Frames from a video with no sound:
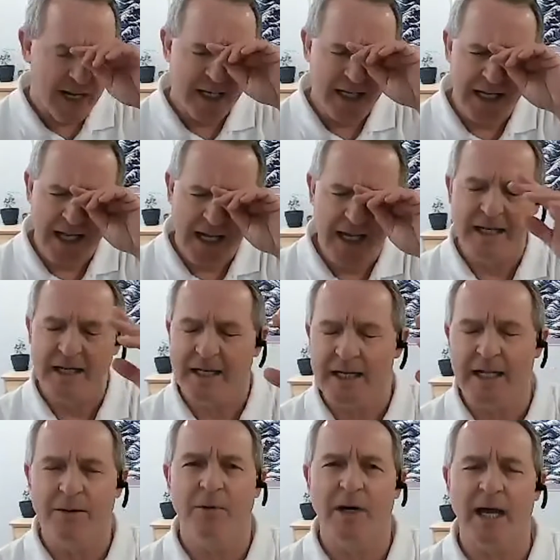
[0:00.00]
And, and
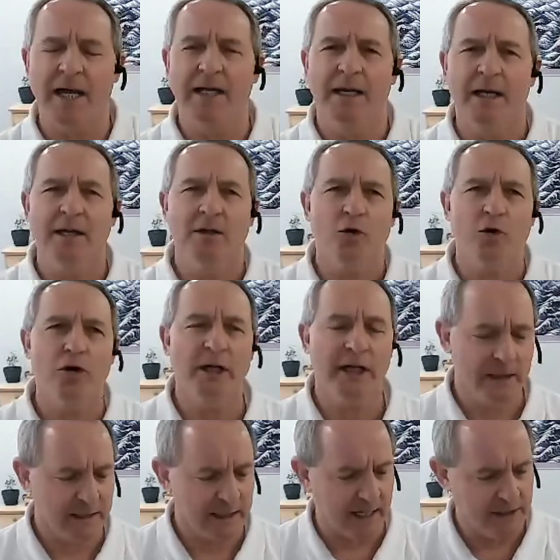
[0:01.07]
in
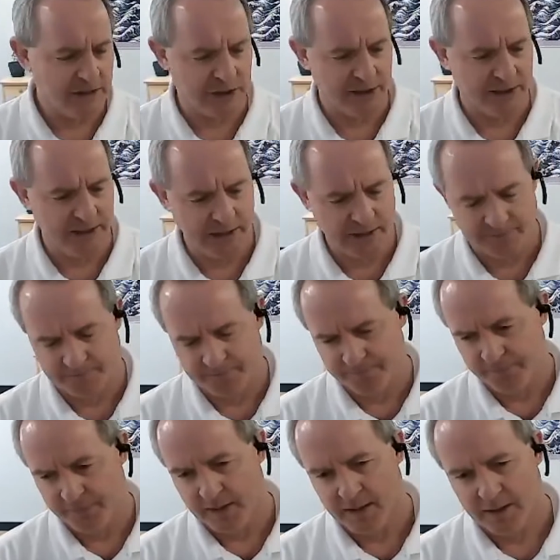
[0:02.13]
learning Tai Chi,
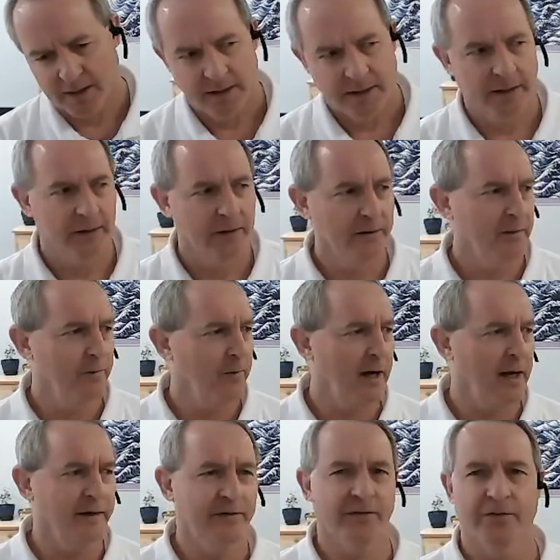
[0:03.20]
you know, you
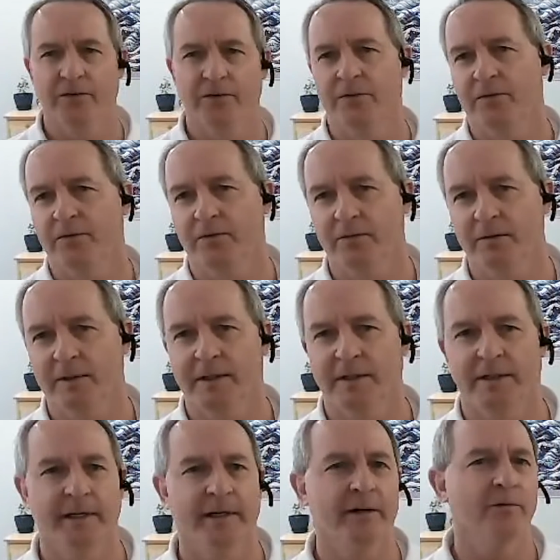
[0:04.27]
want to
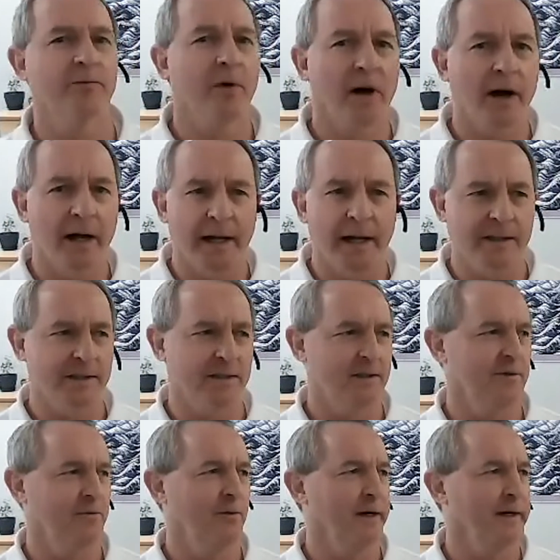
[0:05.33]
get it right.
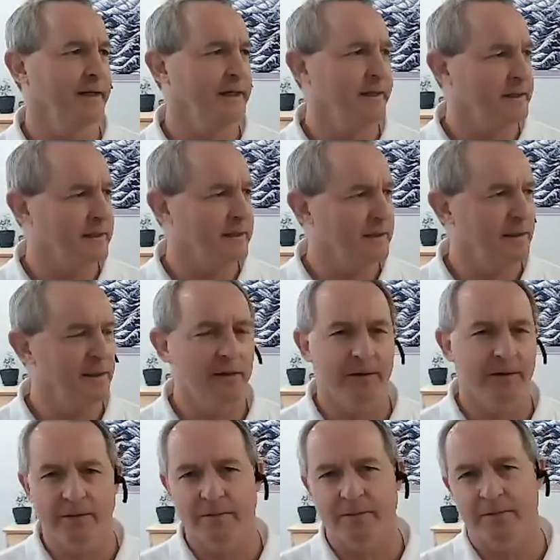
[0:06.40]
You want to get, you
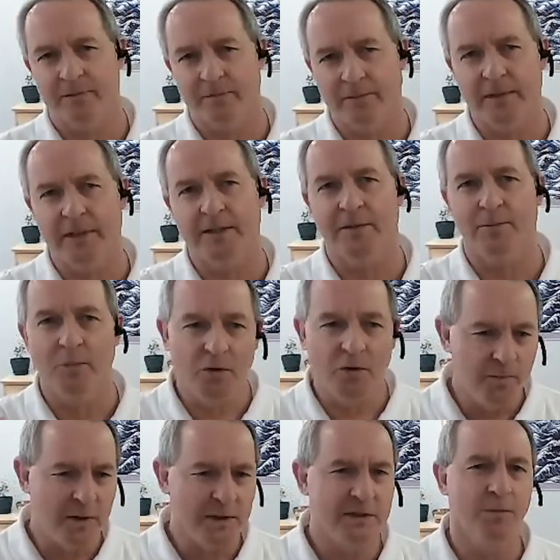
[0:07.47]
know, get the
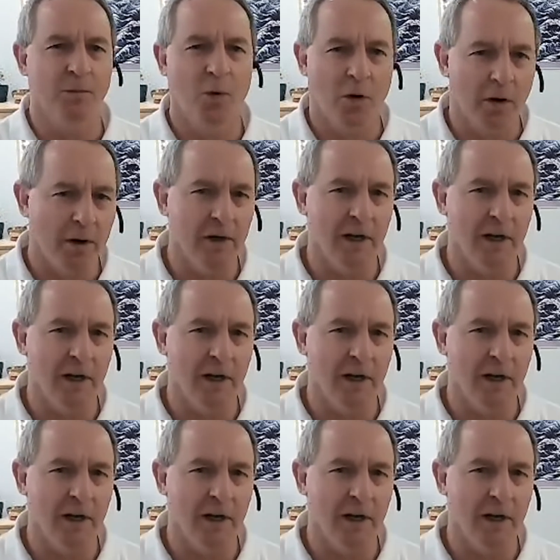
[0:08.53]
movements more